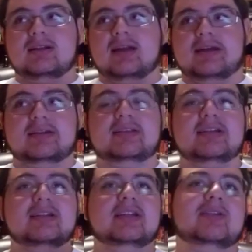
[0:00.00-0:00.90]
like
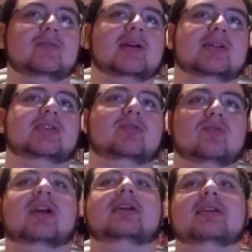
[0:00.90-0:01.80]
D&D, where,
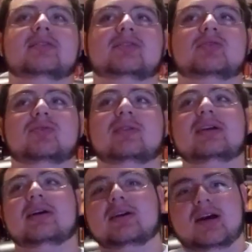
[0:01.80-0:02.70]
running into
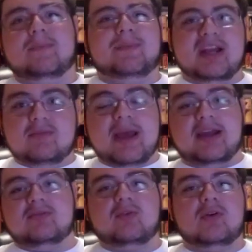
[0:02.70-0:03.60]
a big
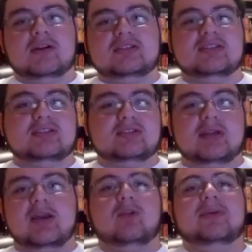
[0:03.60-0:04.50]
band of orcs is
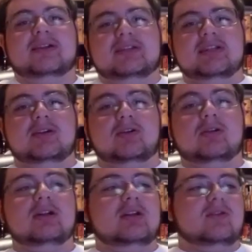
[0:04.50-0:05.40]
no big
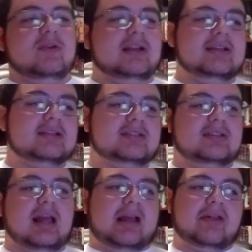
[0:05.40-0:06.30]
deal. Running into
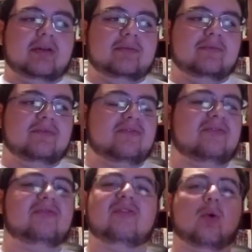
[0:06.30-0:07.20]

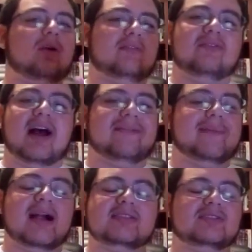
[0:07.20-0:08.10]
4 or 5
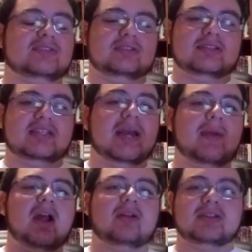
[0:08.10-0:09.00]
monsters in the
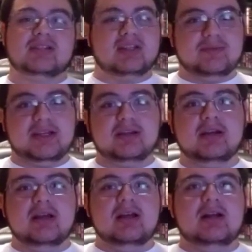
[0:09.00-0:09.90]
same area is going to be
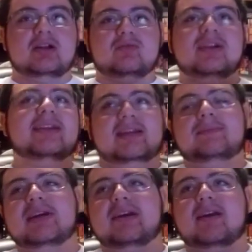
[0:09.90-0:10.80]
really
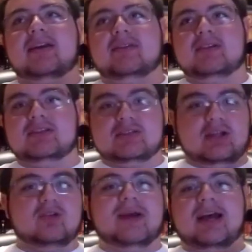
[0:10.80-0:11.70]
big in these
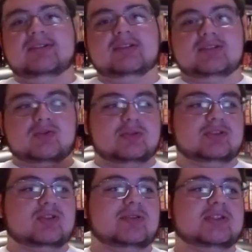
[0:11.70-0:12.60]
low magic sword
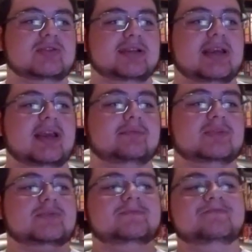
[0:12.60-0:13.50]
and sorcery
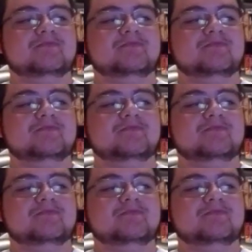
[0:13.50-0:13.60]
games.